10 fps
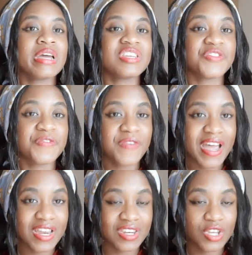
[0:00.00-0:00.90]

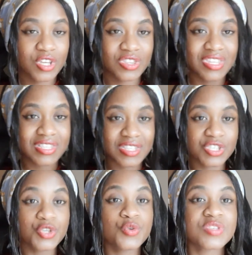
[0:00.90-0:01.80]
define this
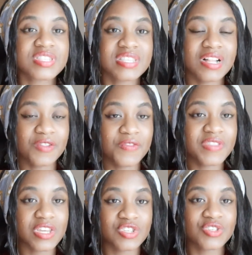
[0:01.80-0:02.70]
new self
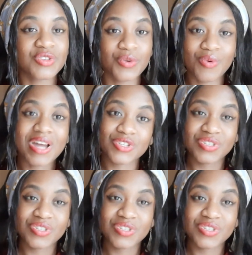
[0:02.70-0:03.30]
that you want to